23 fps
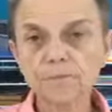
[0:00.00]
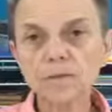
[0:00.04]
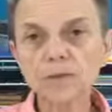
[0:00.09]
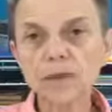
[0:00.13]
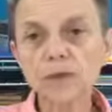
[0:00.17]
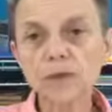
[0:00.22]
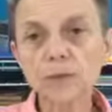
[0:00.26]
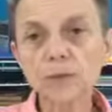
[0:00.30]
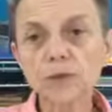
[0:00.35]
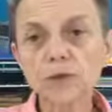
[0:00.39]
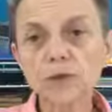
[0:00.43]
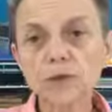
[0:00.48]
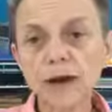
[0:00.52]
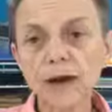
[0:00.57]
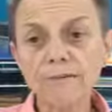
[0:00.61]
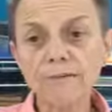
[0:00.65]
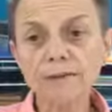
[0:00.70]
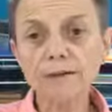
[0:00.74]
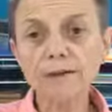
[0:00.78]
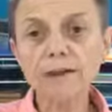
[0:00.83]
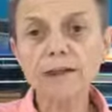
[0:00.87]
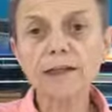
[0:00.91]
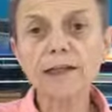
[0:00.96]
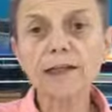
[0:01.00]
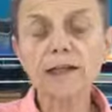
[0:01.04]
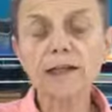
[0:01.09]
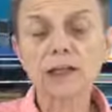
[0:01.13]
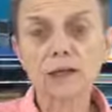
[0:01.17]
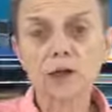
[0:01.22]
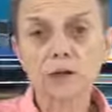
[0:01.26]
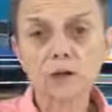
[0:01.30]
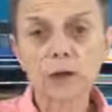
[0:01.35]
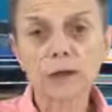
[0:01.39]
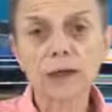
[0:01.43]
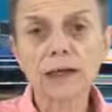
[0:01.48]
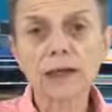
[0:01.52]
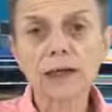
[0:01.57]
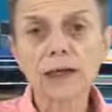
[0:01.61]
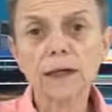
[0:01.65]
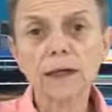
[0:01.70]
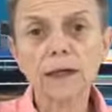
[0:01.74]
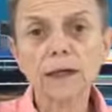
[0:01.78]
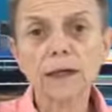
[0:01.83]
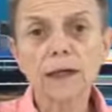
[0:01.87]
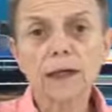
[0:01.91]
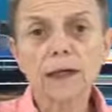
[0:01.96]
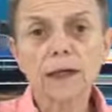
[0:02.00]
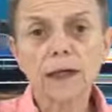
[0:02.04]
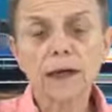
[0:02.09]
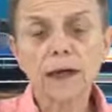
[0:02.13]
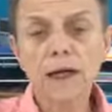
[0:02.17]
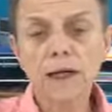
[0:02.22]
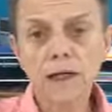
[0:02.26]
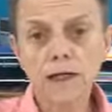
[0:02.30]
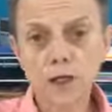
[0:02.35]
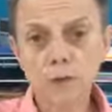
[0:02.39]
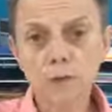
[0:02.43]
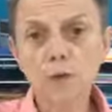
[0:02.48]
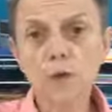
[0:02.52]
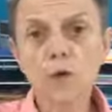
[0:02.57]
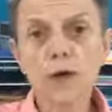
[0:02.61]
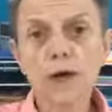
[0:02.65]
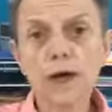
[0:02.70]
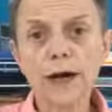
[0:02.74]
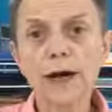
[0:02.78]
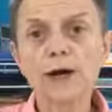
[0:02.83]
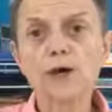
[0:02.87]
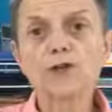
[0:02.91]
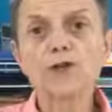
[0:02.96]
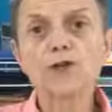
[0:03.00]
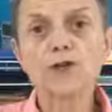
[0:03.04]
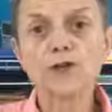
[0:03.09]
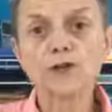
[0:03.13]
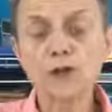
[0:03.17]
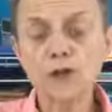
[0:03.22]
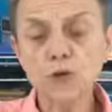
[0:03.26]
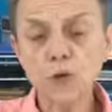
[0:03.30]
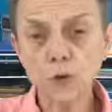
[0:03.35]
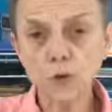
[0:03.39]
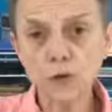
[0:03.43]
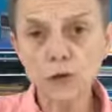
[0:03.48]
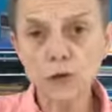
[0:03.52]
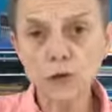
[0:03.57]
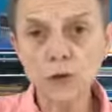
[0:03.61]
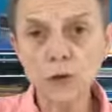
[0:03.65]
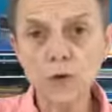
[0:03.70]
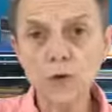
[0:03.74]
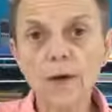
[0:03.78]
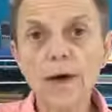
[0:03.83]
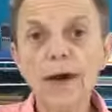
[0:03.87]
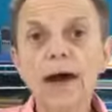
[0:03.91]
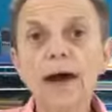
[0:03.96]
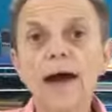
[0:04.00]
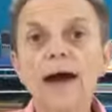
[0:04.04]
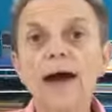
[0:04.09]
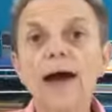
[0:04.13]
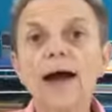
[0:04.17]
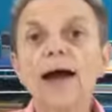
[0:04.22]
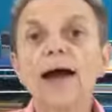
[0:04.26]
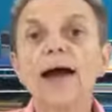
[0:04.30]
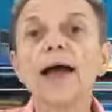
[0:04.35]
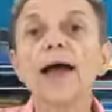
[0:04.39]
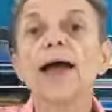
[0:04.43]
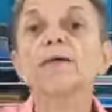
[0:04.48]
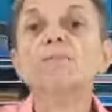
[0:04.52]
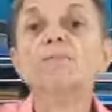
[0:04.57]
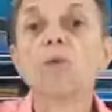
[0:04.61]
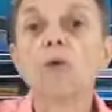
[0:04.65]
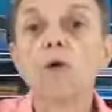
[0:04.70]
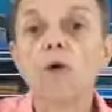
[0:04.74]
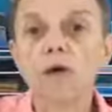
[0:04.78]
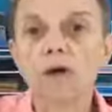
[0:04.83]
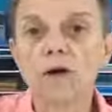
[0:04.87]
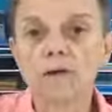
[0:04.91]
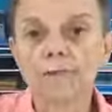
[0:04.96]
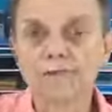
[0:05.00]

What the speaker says: It would do everything that the Cricut Explorer Air 2 would do and more.